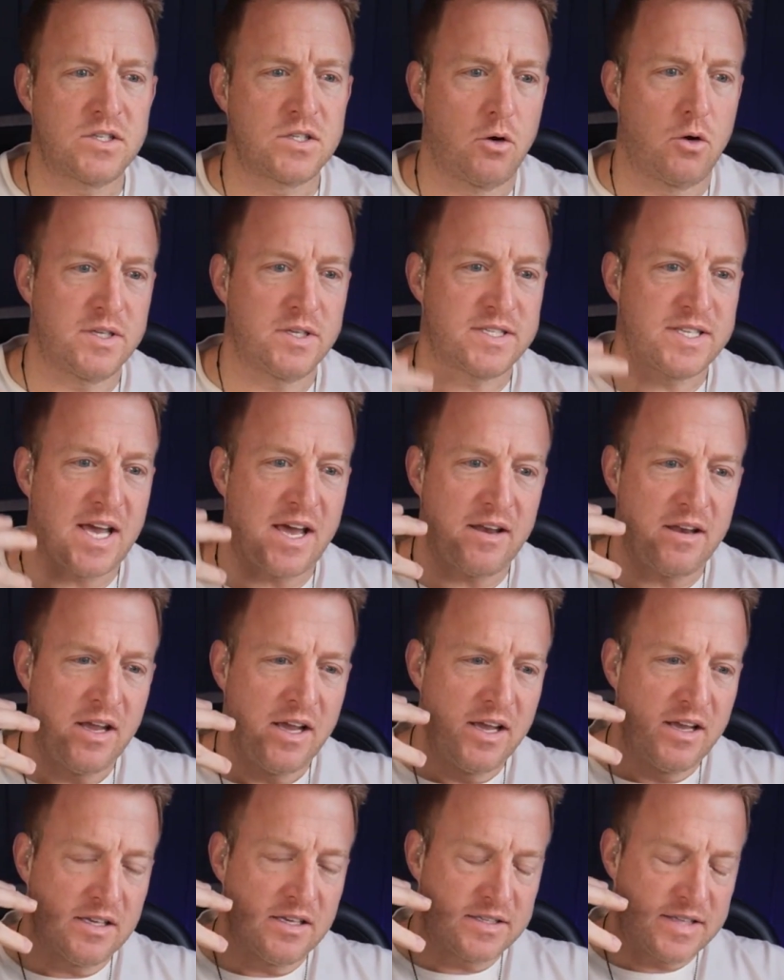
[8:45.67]
so it's that
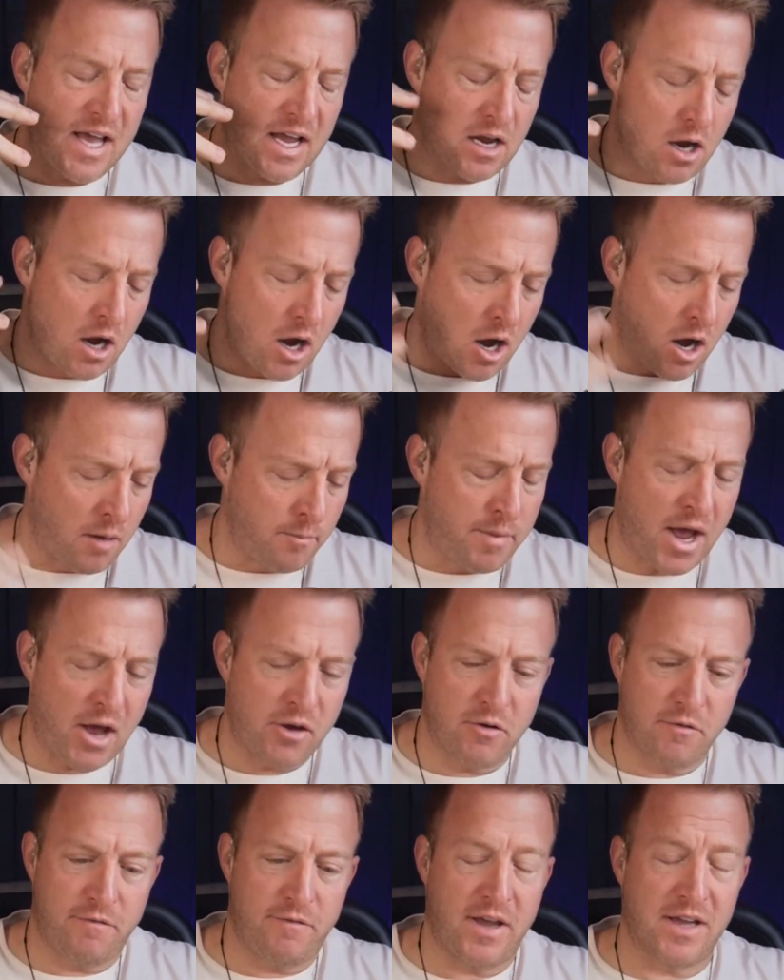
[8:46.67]

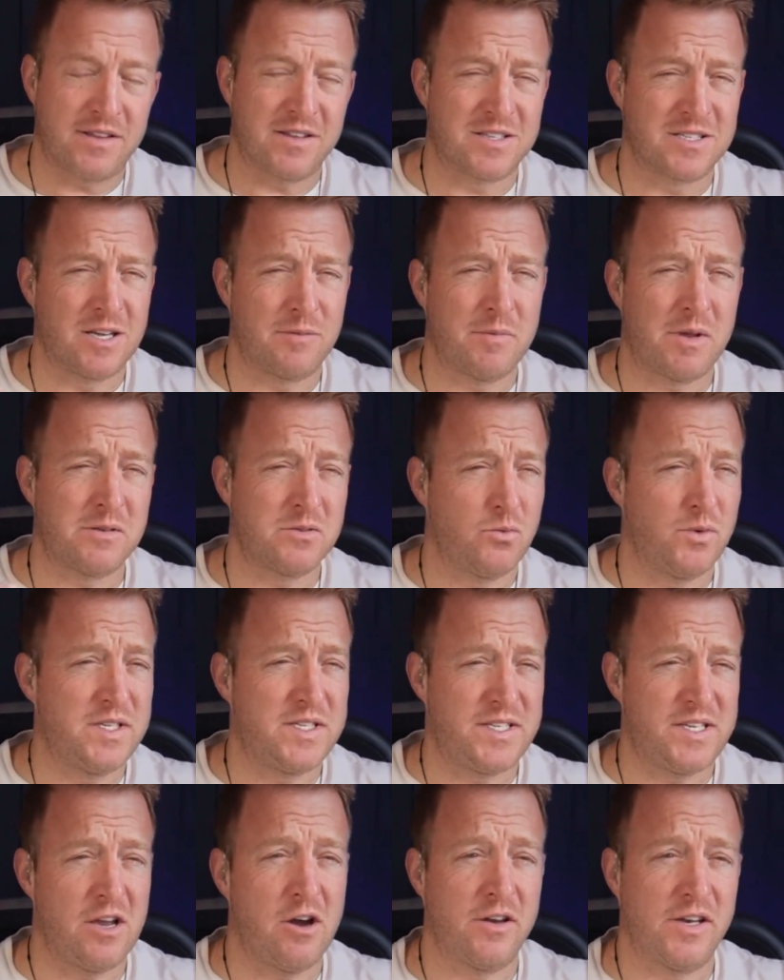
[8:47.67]
compound effect that sometimes we
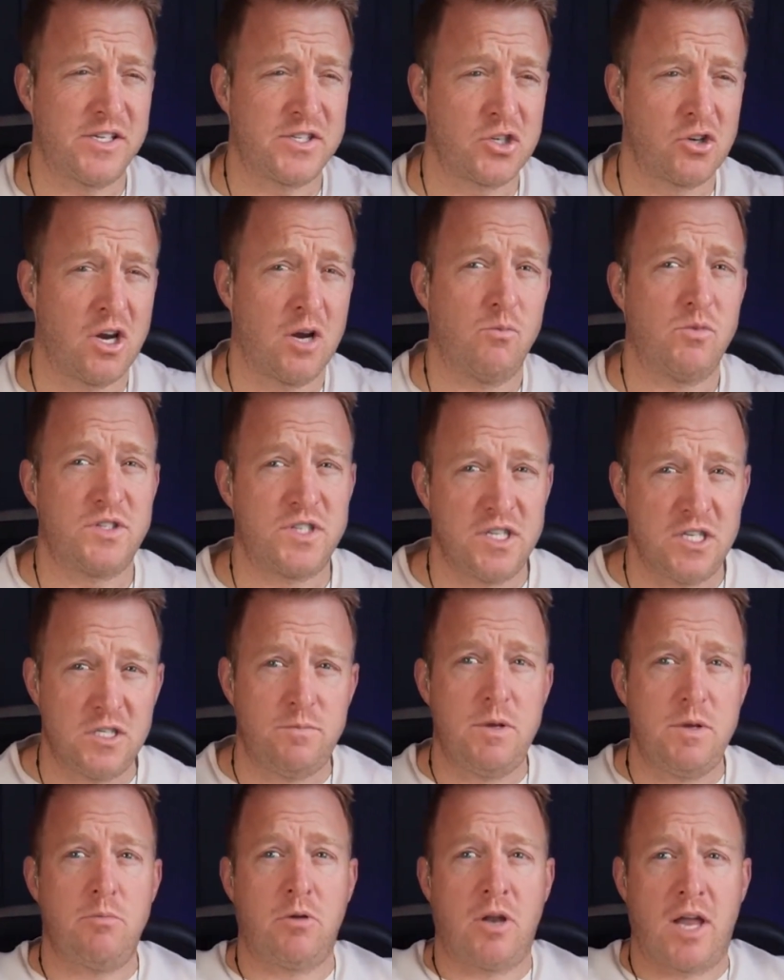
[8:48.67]
see on Instagram. We see
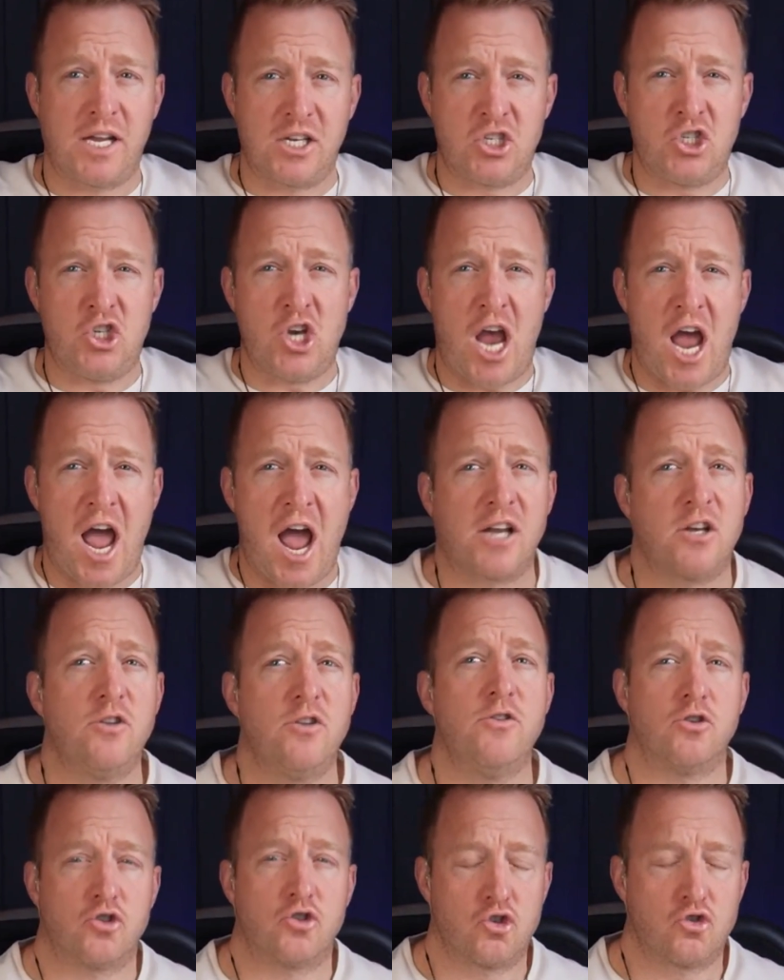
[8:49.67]
these people like jacked
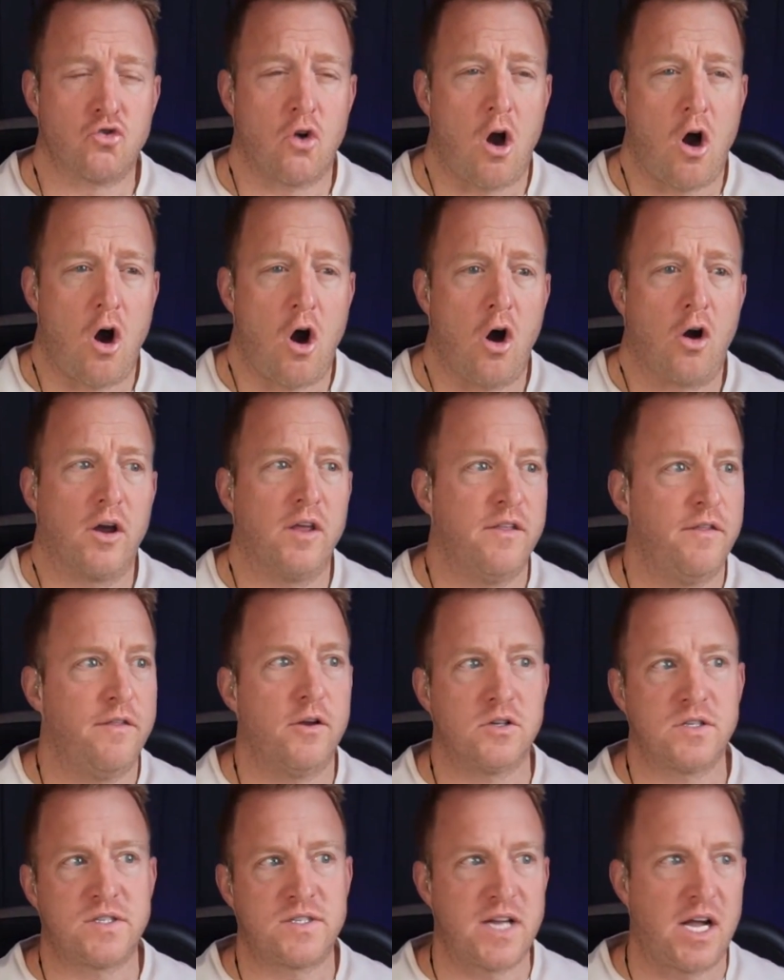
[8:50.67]
and they're strong, and then
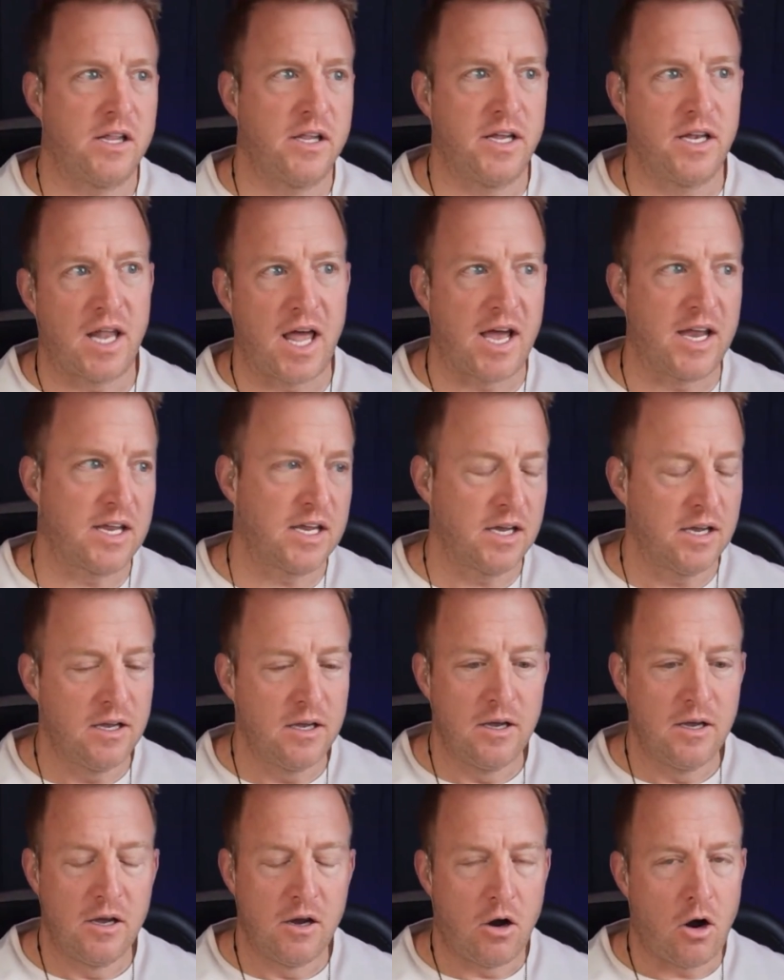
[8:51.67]
they're selling like
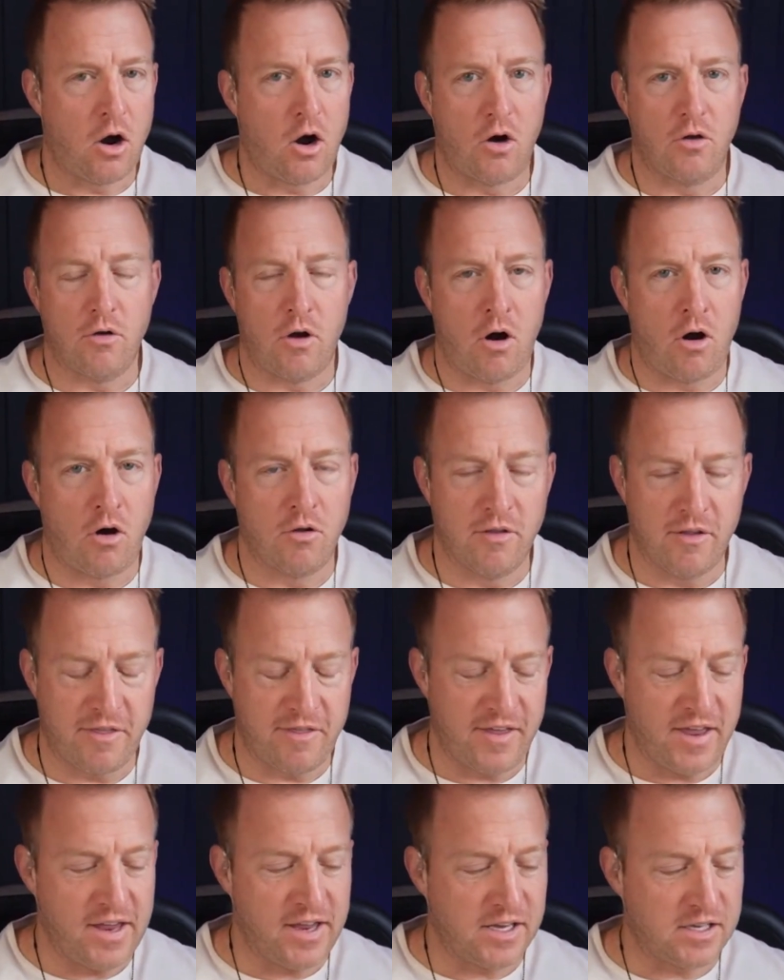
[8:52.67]
all the
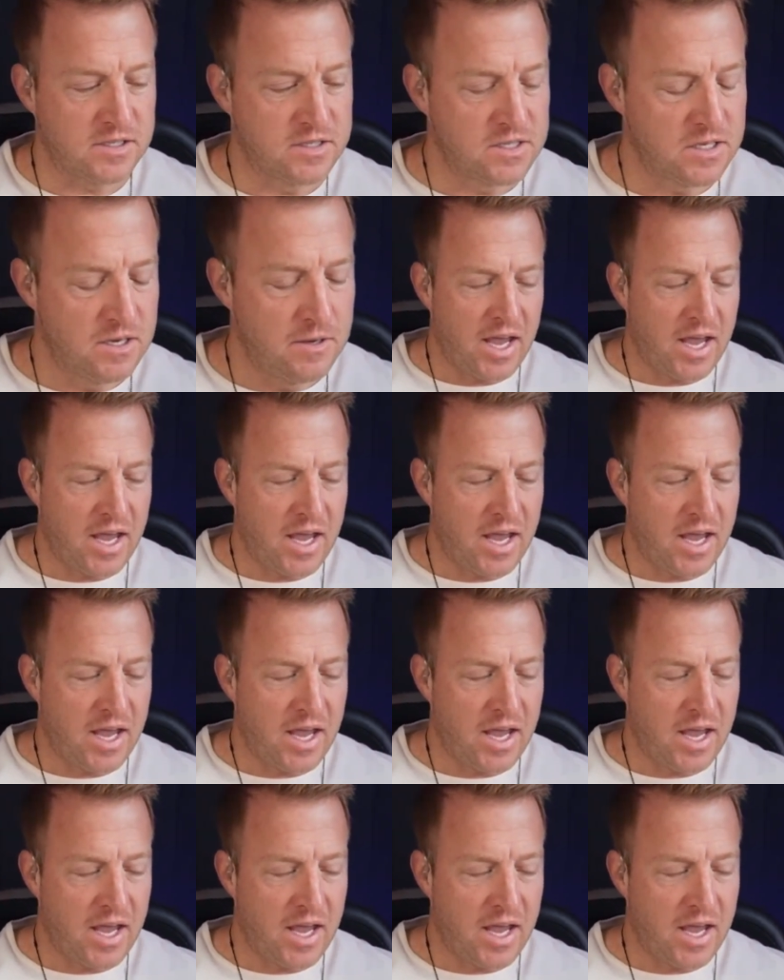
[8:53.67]
things.